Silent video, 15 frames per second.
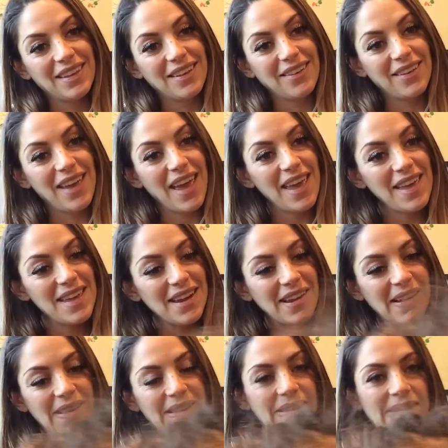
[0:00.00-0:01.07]
Okay?
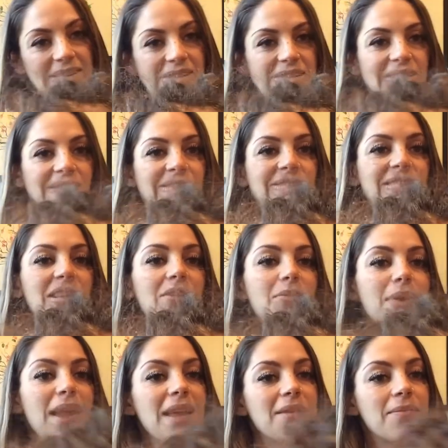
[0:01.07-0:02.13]
No,
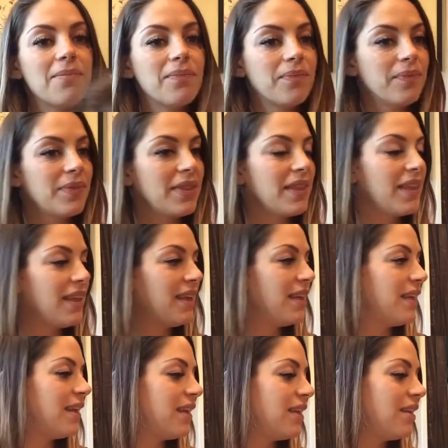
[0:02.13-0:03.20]
wait.
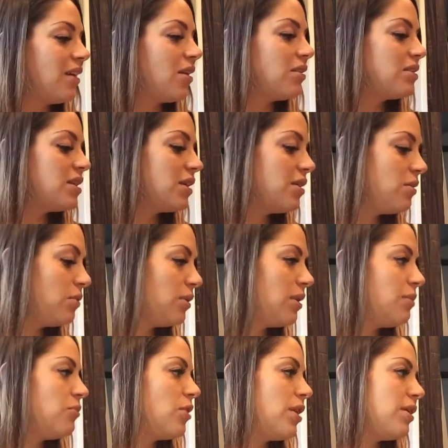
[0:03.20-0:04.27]
I'll tell you when
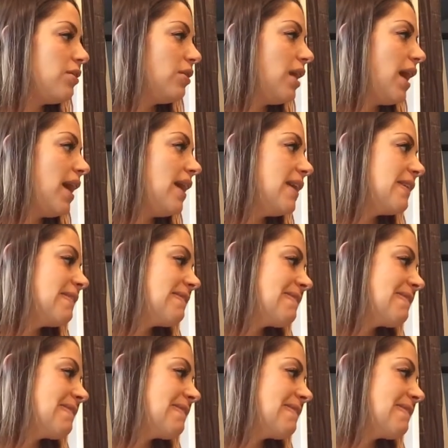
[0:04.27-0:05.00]
I'm ready, okay?